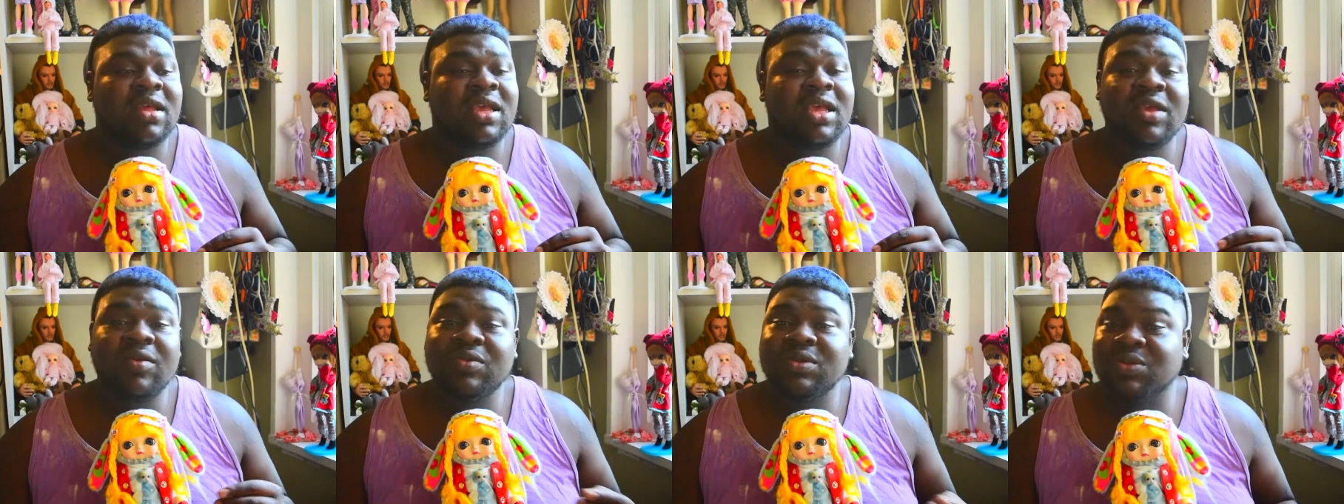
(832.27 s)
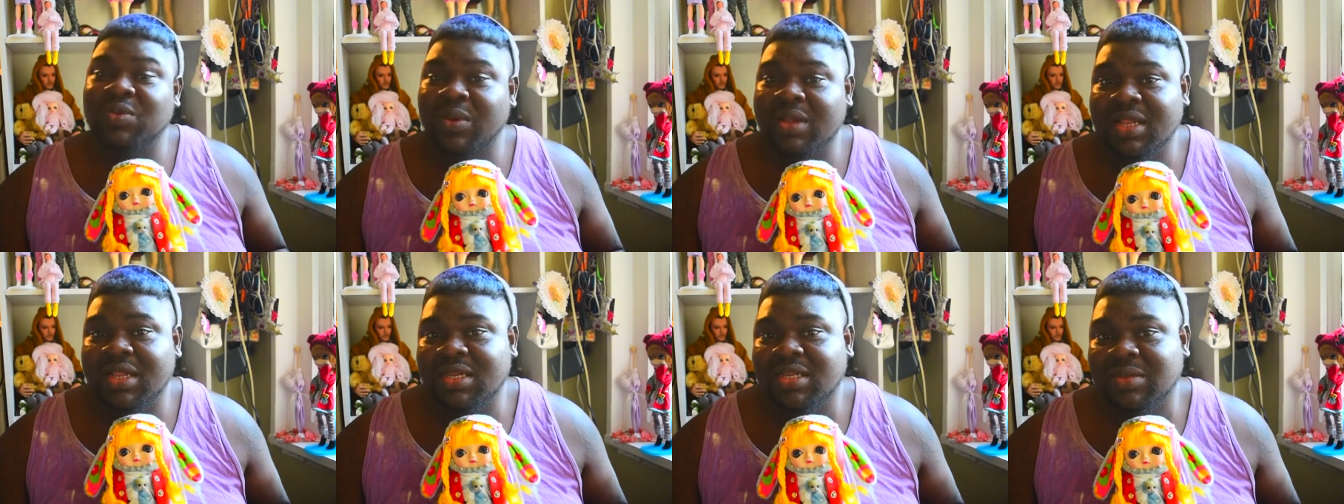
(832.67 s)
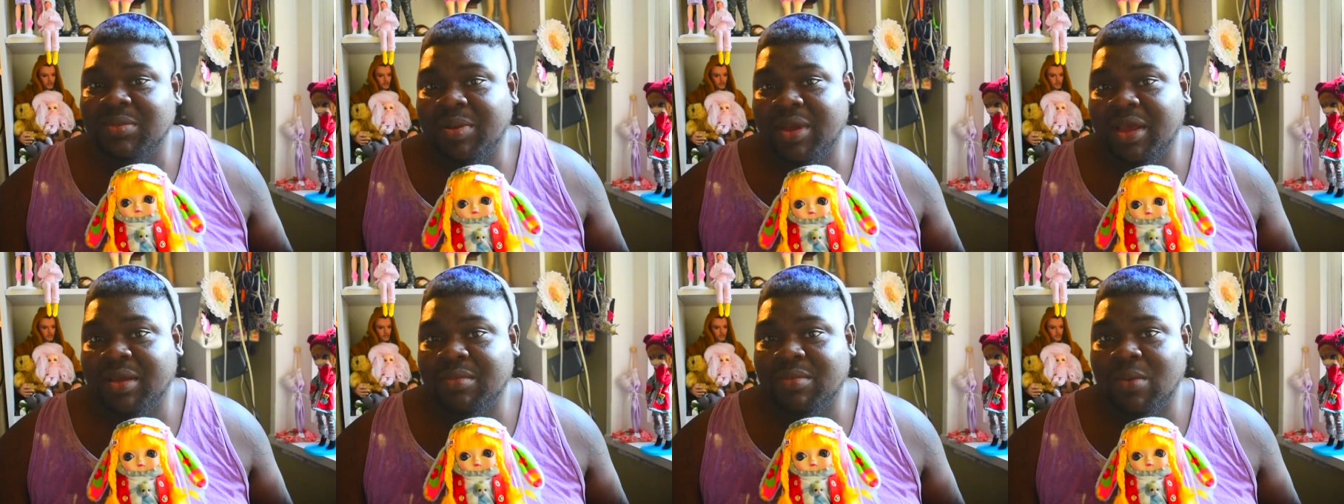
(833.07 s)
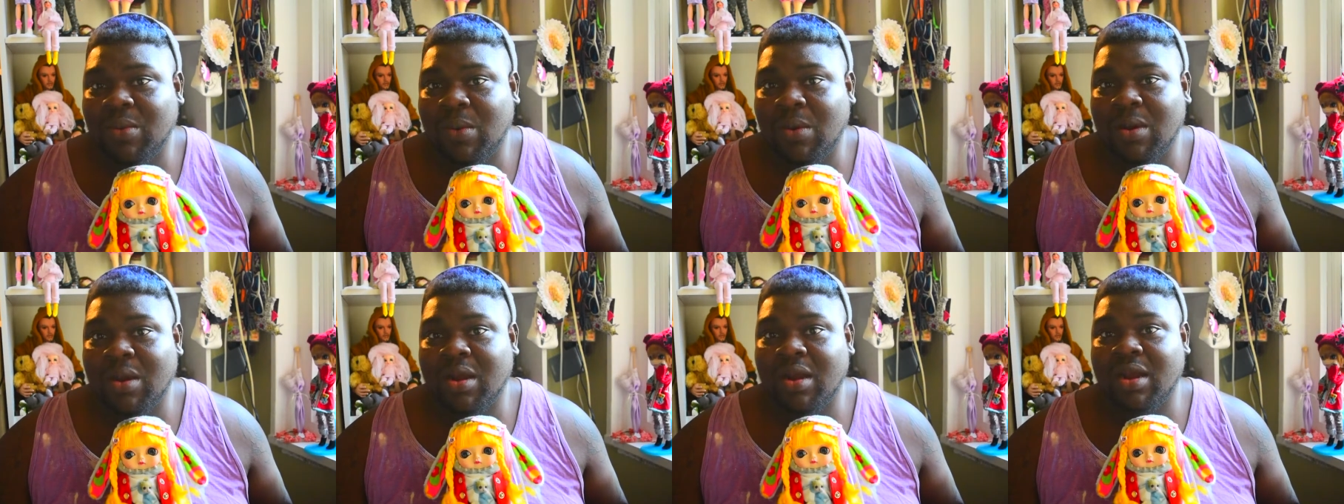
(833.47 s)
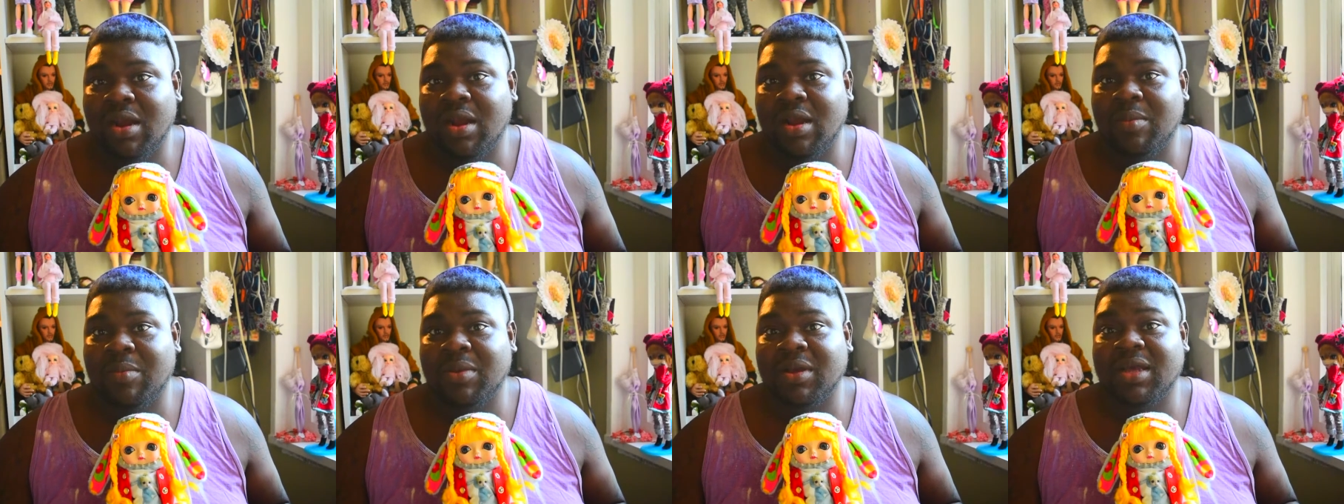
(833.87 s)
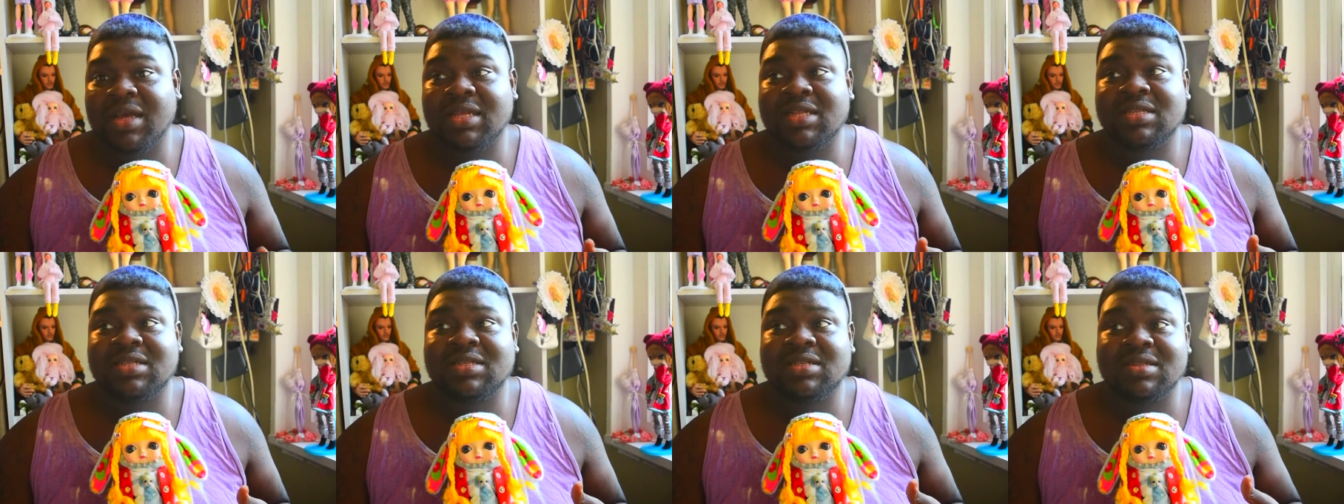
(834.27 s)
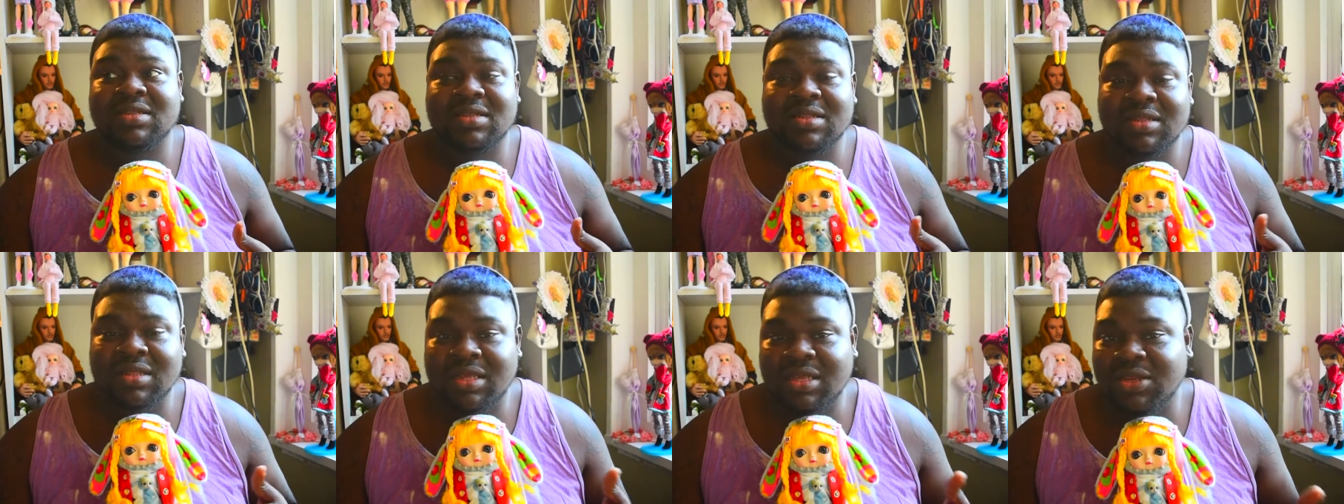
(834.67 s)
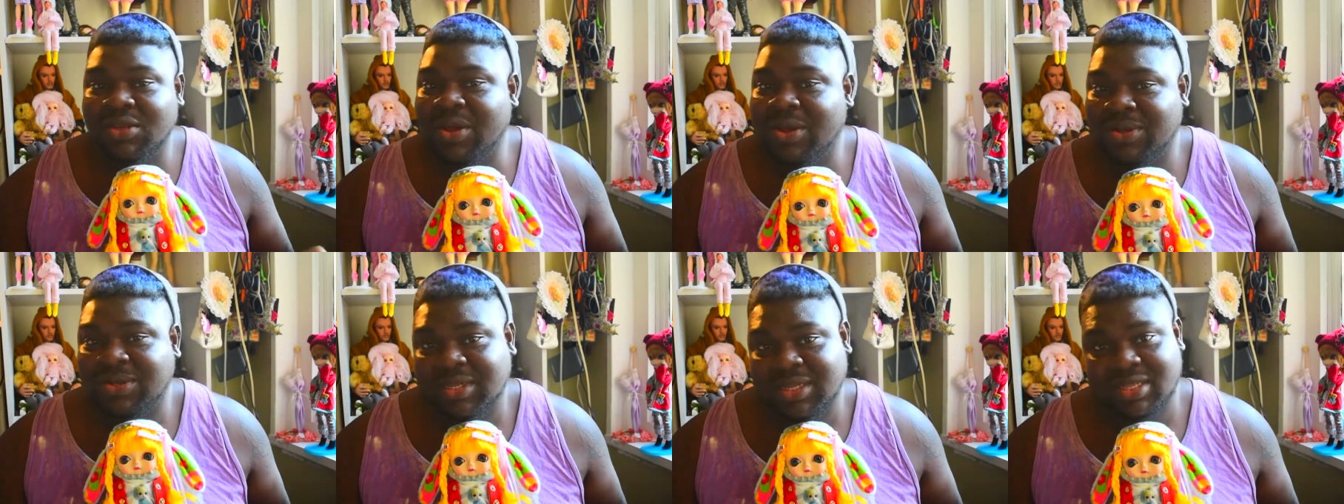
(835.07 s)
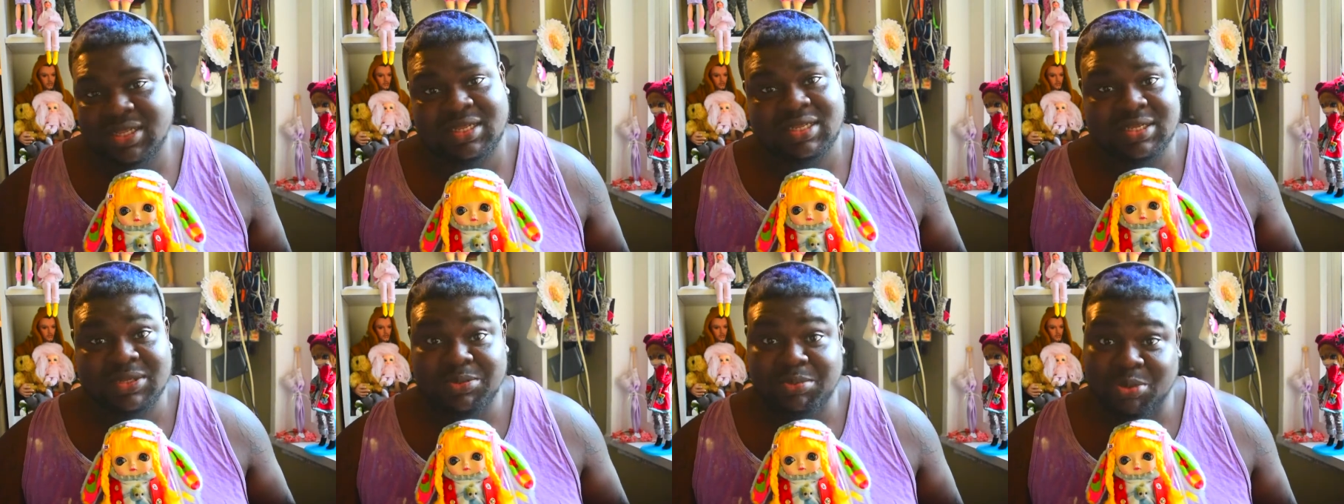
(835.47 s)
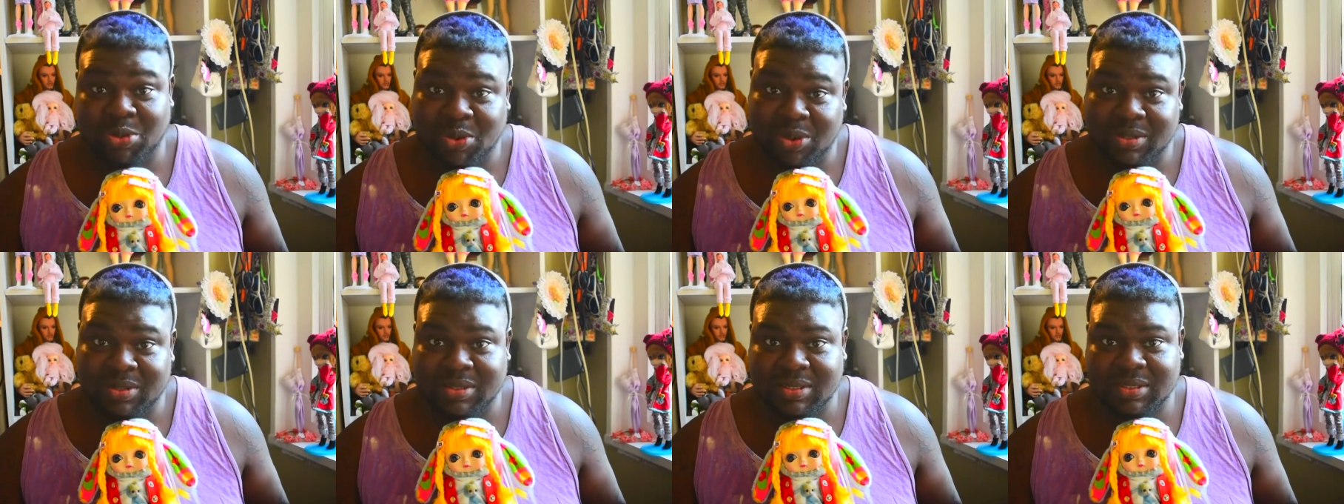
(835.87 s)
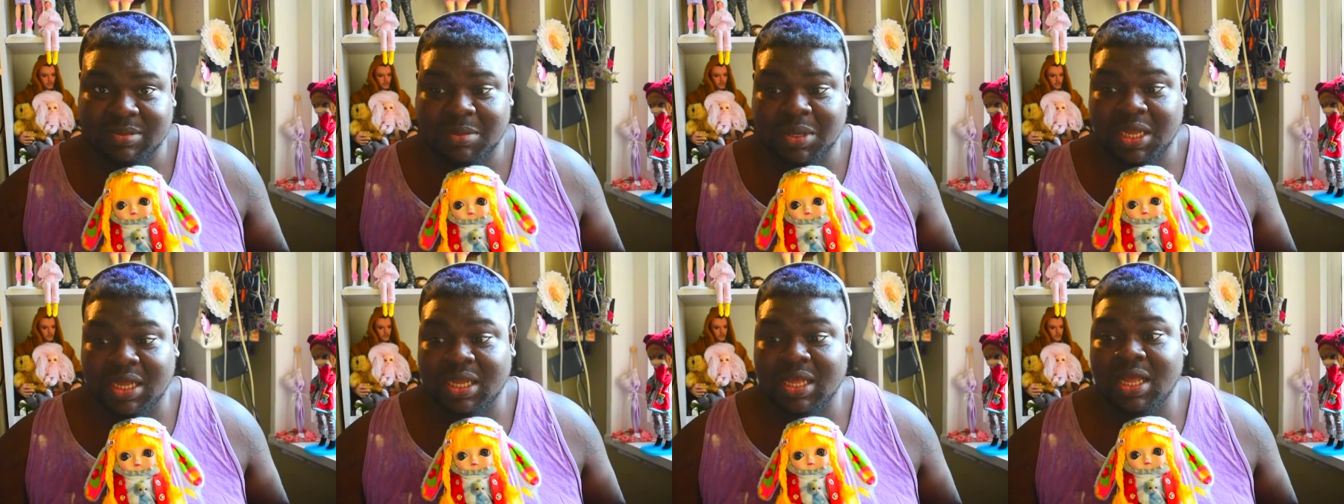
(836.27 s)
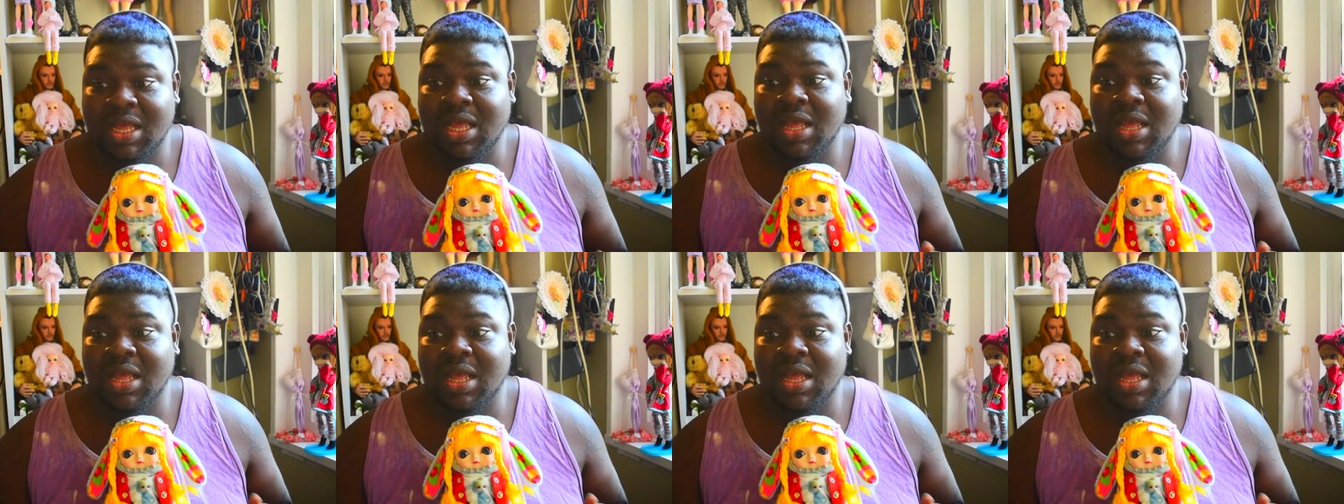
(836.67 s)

He was willing to pay more because he knows that this is important to me.